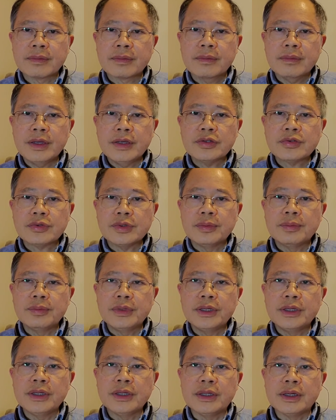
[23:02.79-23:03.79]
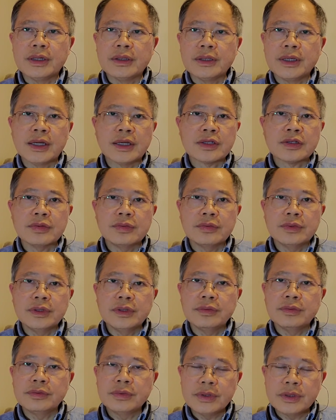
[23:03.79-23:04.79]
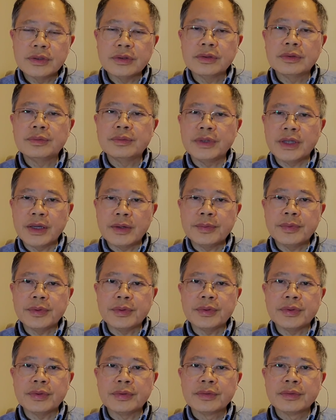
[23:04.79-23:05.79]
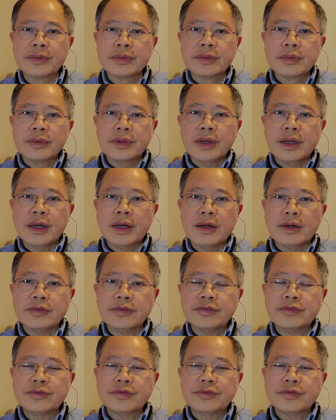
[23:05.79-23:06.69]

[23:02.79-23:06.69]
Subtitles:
mainstream media, yes, we will be able to